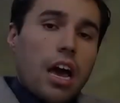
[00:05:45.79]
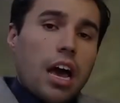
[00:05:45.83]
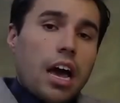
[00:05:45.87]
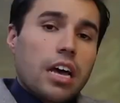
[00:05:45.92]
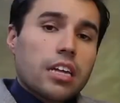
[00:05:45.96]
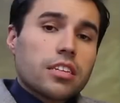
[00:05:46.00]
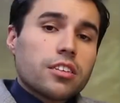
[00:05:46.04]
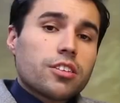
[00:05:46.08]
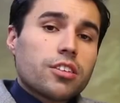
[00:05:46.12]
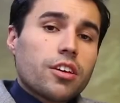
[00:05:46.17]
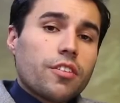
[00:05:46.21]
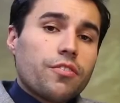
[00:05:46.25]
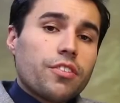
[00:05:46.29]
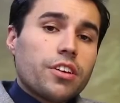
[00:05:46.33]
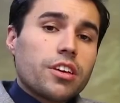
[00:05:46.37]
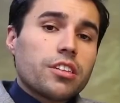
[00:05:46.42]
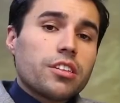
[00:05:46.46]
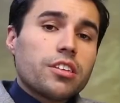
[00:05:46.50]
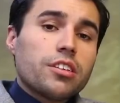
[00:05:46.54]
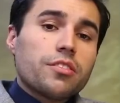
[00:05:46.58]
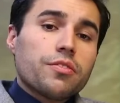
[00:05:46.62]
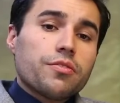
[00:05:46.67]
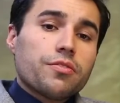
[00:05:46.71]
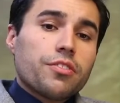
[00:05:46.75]
And
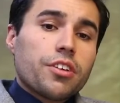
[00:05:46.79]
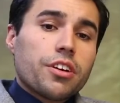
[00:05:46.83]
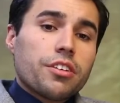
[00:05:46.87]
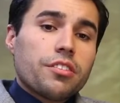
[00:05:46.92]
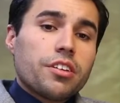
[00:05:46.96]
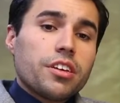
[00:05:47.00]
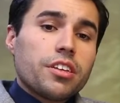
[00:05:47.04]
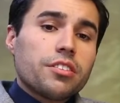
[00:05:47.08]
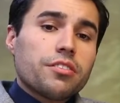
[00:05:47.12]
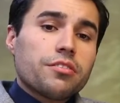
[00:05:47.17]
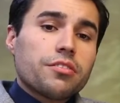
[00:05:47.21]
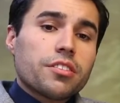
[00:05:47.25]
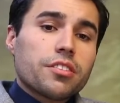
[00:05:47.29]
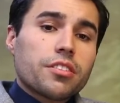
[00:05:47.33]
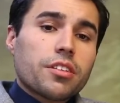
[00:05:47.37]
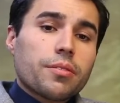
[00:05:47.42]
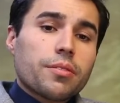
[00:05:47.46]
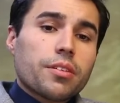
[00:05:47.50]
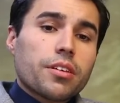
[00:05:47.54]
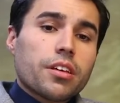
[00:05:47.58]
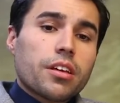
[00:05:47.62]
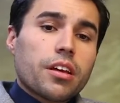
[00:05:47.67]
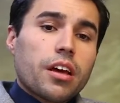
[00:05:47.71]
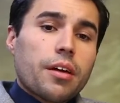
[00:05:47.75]
something very
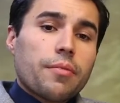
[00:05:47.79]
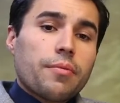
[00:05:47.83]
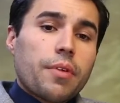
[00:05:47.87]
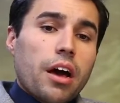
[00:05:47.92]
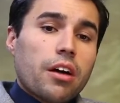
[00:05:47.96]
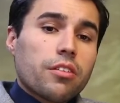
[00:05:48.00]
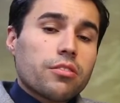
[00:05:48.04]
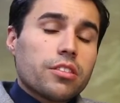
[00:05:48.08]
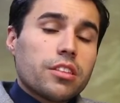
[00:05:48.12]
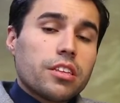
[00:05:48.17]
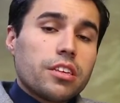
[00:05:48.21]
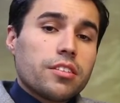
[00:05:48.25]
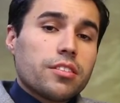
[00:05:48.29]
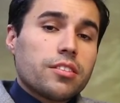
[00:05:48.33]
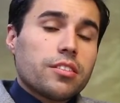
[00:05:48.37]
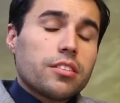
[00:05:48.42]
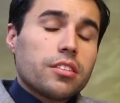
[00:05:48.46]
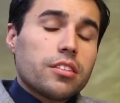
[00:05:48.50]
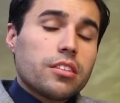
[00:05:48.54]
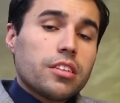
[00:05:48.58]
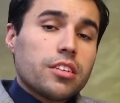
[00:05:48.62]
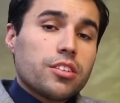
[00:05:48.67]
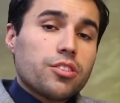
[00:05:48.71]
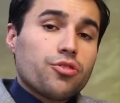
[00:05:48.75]
interesting about
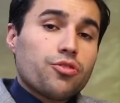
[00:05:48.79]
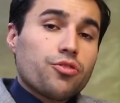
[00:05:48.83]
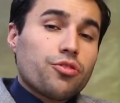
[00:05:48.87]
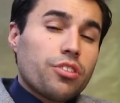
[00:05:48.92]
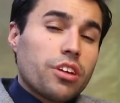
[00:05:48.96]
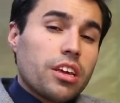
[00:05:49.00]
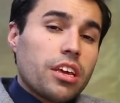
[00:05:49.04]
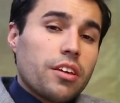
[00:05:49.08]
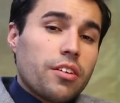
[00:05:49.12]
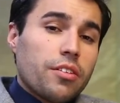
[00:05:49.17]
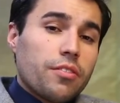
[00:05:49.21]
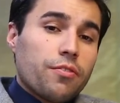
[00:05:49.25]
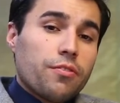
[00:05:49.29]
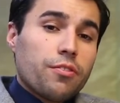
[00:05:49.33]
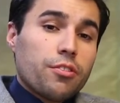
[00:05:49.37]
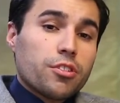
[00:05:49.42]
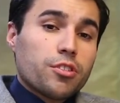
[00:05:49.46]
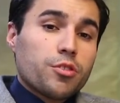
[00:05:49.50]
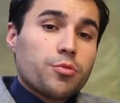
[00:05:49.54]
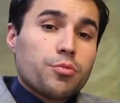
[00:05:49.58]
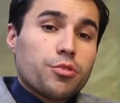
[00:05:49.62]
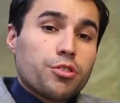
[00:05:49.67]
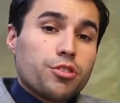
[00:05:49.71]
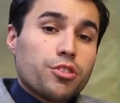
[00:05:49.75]
these three
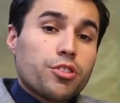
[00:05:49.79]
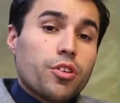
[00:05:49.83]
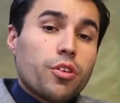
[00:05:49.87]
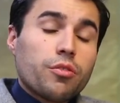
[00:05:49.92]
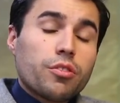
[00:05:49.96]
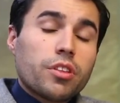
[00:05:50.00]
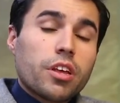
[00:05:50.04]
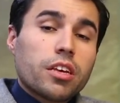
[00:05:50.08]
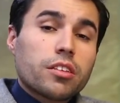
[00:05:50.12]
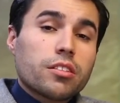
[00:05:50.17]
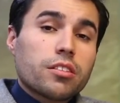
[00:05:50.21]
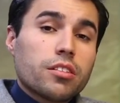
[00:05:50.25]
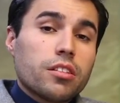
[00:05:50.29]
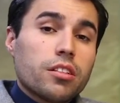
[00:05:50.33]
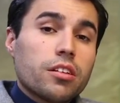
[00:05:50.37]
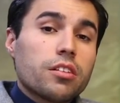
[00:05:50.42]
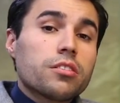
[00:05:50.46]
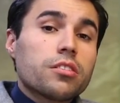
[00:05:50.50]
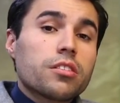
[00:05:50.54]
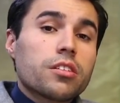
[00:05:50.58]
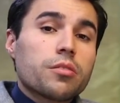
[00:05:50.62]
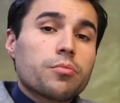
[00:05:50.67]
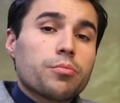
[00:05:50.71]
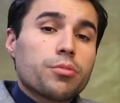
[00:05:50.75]
first personas, the
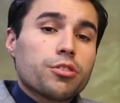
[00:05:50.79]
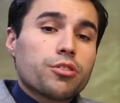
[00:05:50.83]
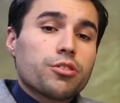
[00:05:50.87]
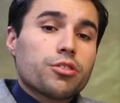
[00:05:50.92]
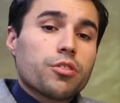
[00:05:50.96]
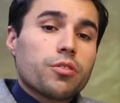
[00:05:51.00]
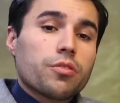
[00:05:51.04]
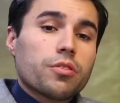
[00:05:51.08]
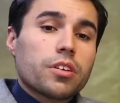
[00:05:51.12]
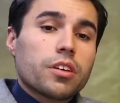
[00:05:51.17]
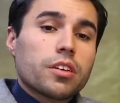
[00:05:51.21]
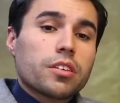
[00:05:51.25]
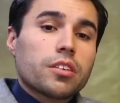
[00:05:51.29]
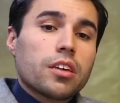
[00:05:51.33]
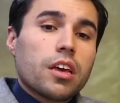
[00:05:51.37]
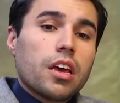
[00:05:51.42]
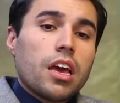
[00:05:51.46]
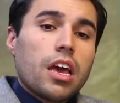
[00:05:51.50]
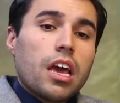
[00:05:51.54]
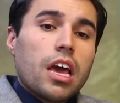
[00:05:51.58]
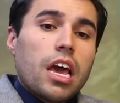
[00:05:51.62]
learning personas,